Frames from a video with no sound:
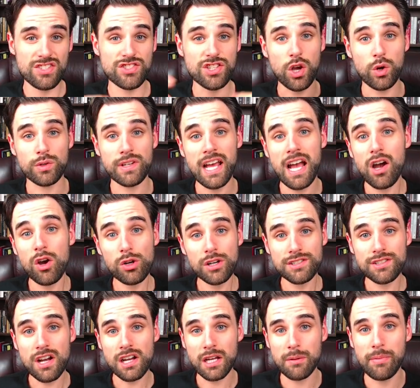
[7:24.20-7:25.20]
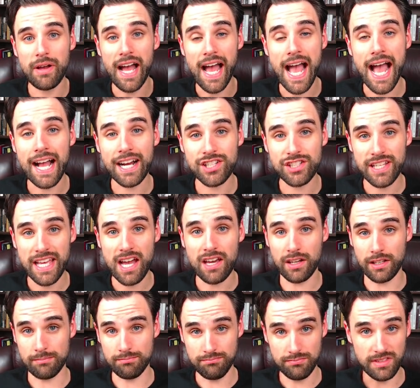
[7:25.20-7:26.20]
So now I want to talk about actually how
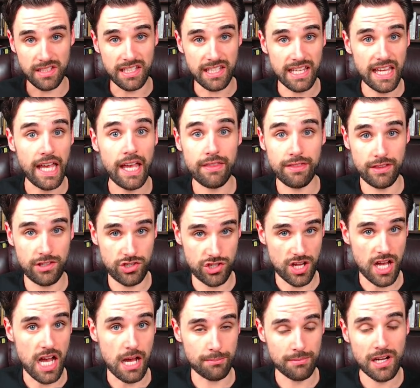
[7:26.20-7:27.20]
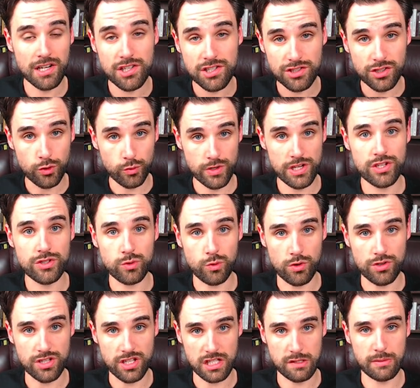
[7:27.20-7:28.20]
to get the job, not just the
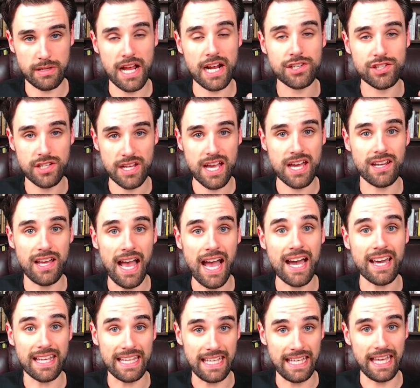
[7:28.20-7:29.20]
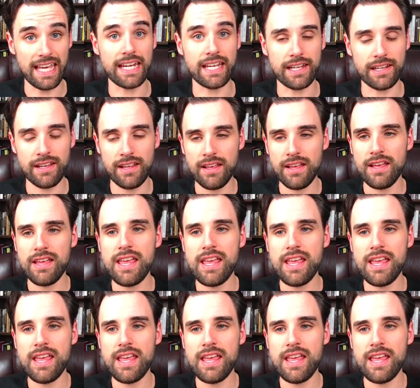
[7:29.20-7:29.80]
resources, but actually how to get it.